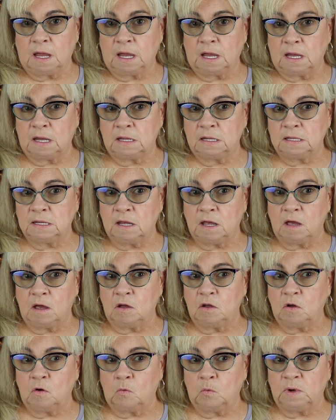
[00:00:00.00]
and
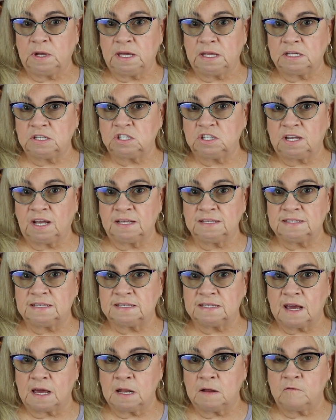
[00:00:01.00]
we get a chance to
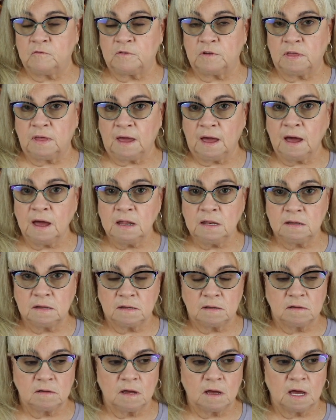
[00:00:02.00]
sign up for that,
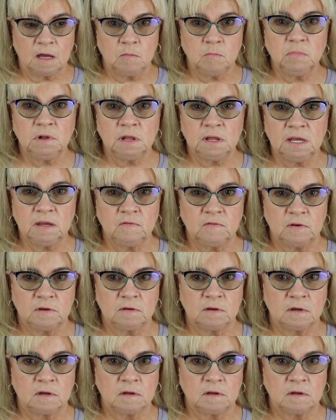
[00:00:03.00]
I believe,